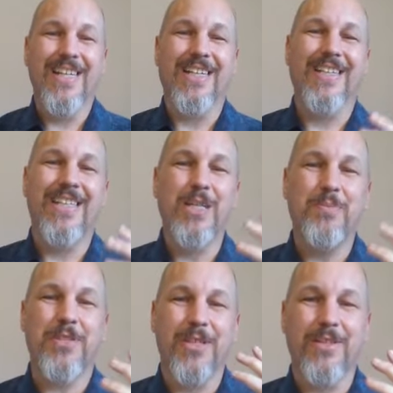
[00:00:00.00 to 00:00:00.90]
It
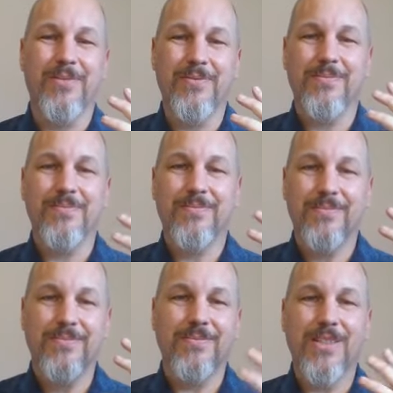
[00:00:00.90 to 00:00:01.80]
keeps it,
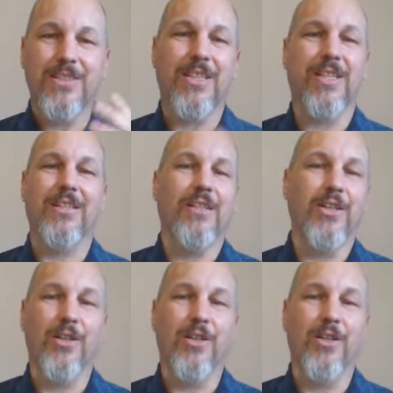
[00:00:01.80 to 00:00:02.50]
it's like, you